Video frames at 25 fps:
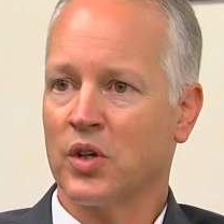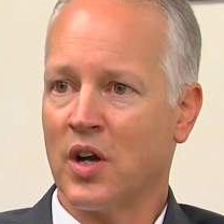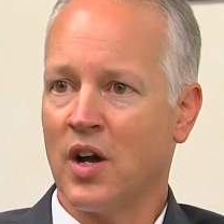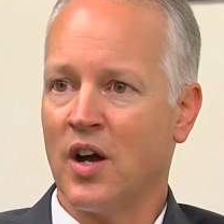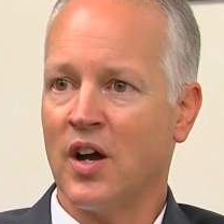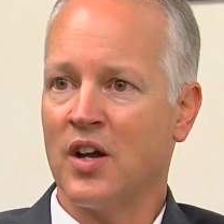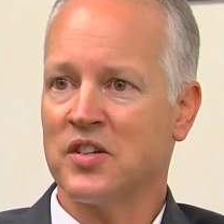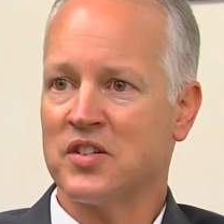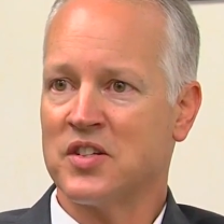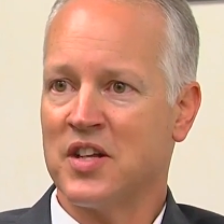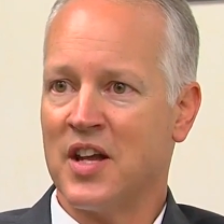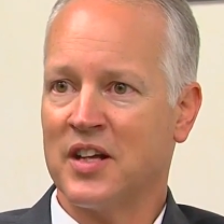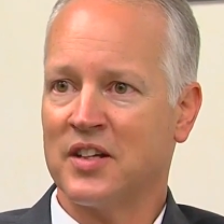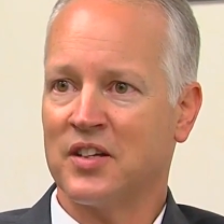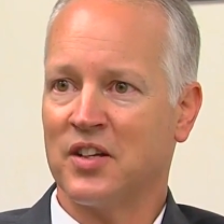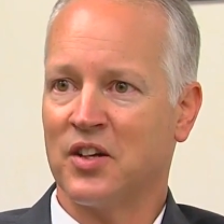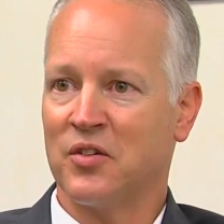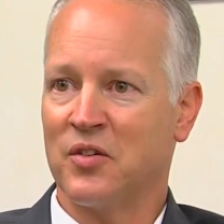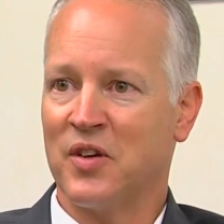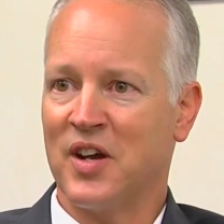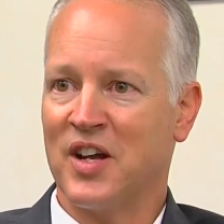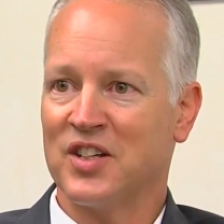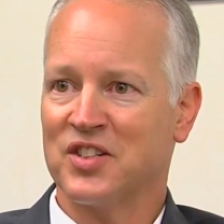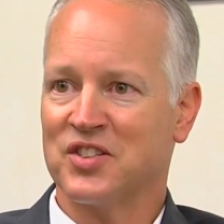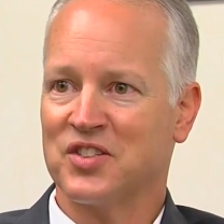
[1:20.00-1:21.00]
contacted
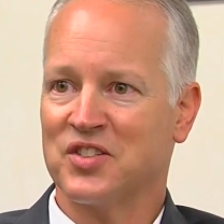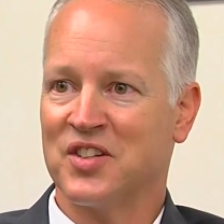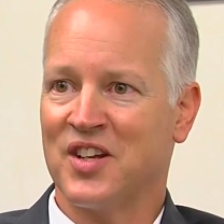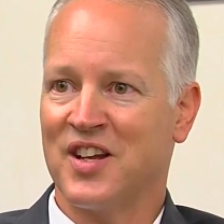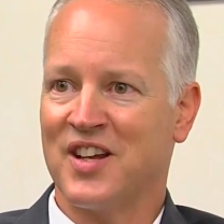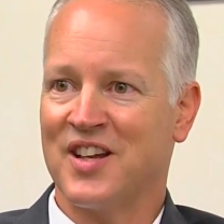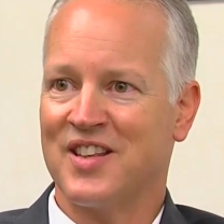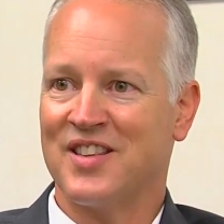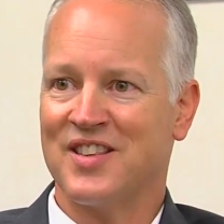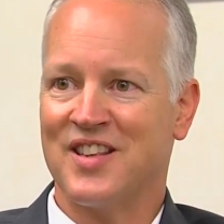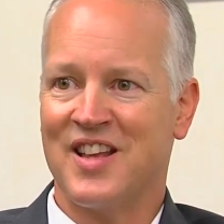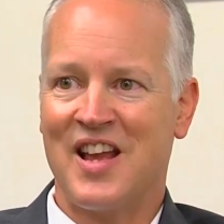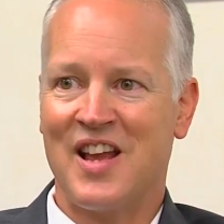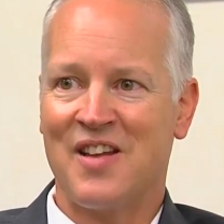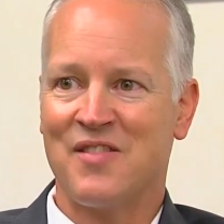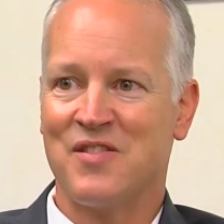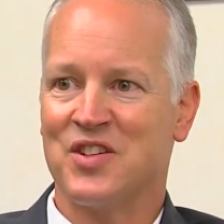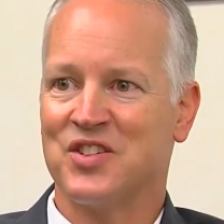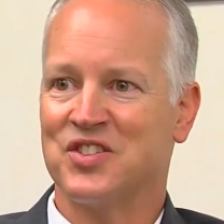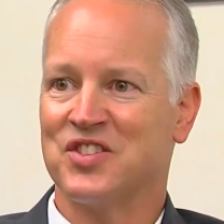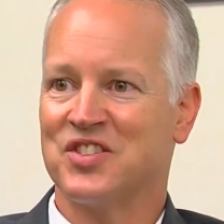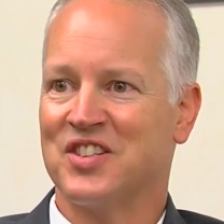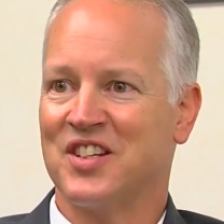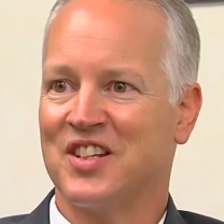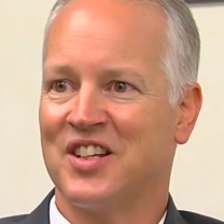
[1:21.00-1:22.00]
last night. They had
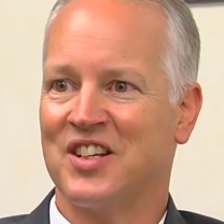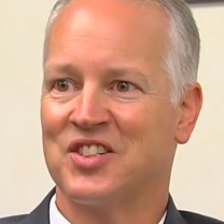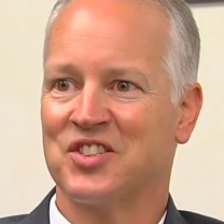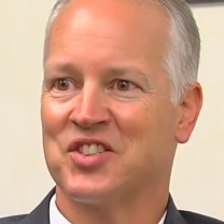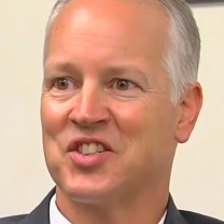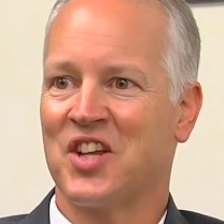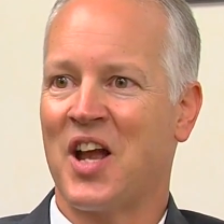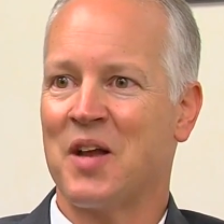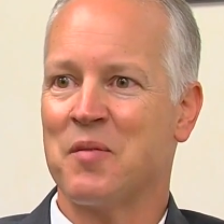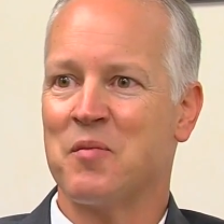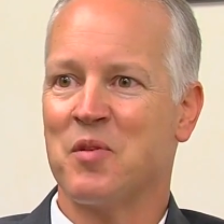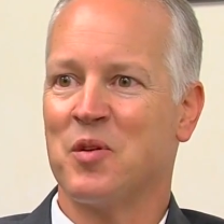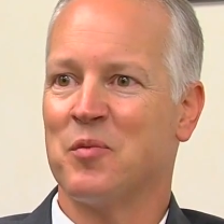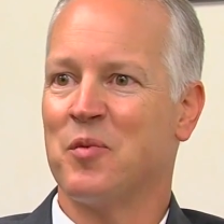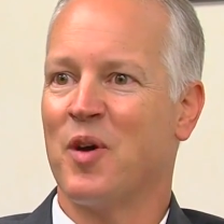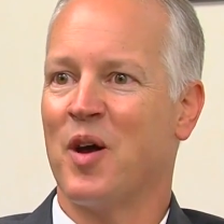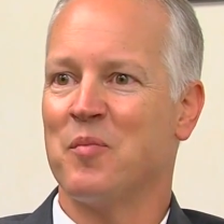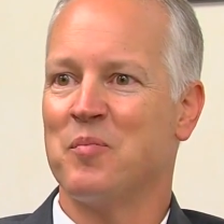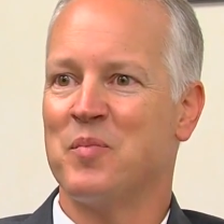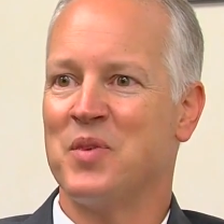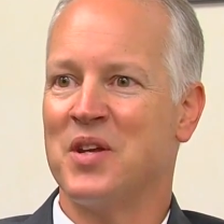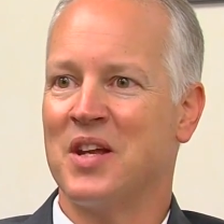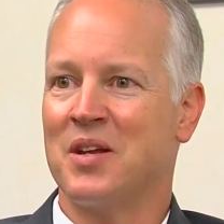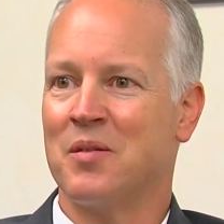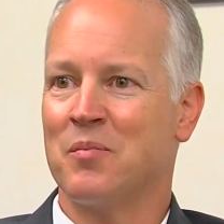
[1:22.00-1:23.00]
this excitement
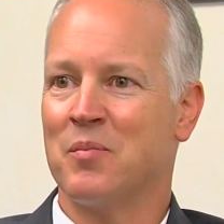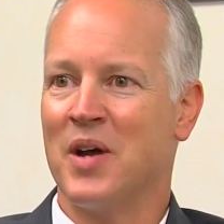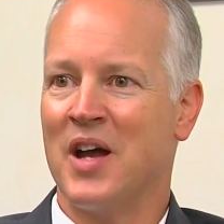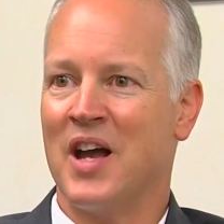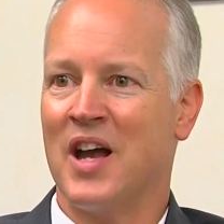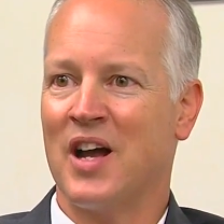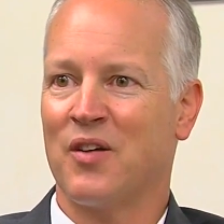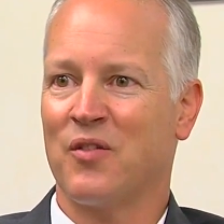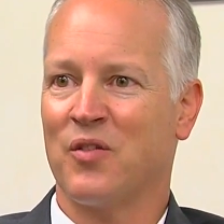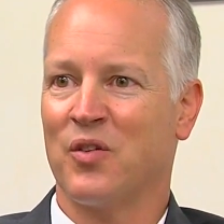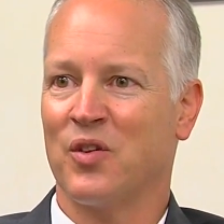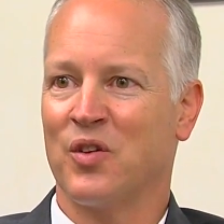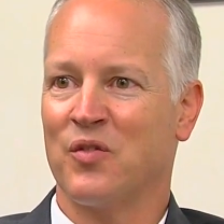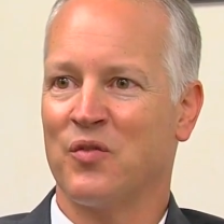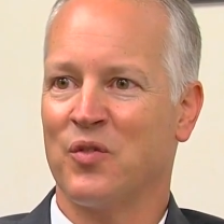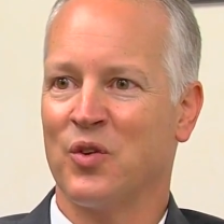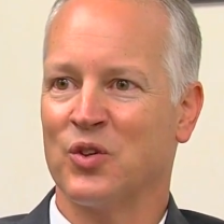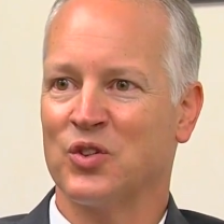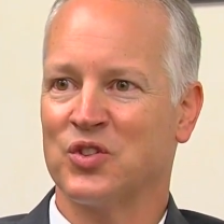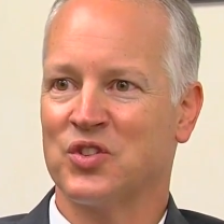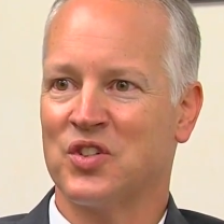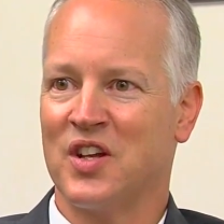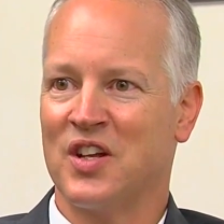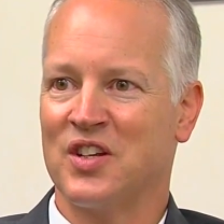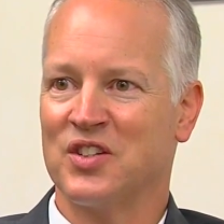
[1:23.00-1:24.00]
about being back for the
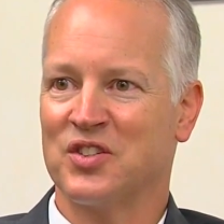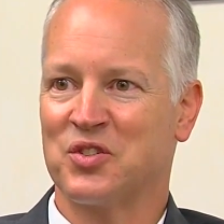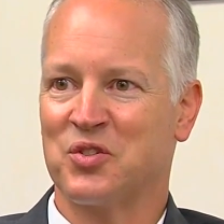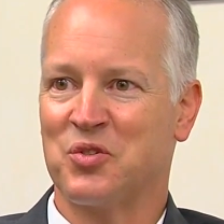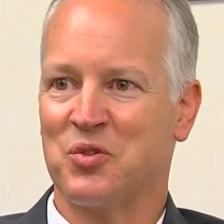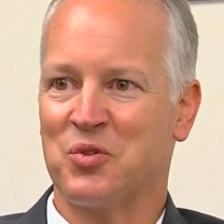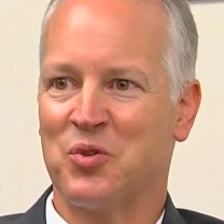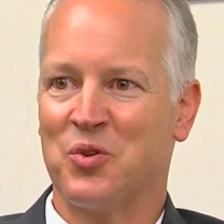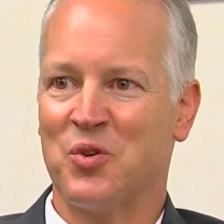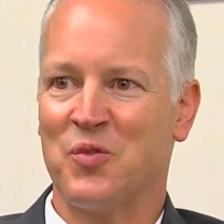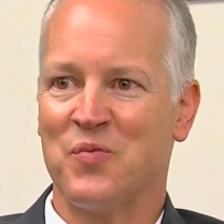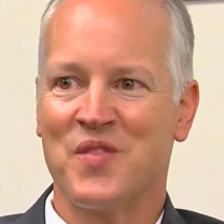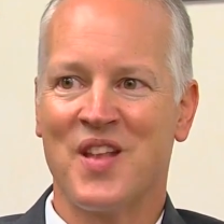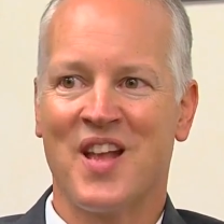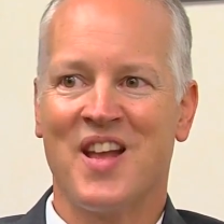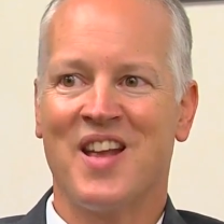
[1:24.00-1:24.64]
first day of school